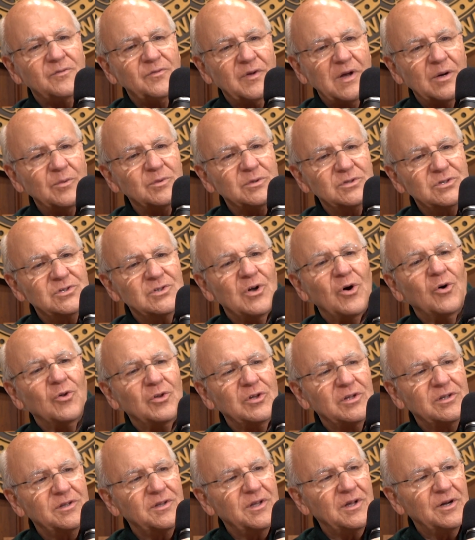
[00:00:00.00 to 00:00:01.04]
Families know
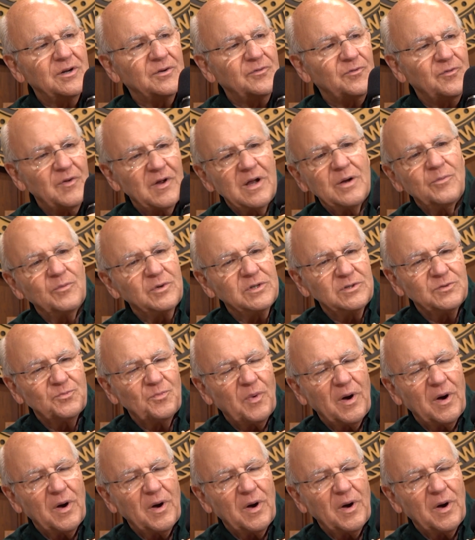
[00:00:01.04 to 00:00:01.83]
that their families,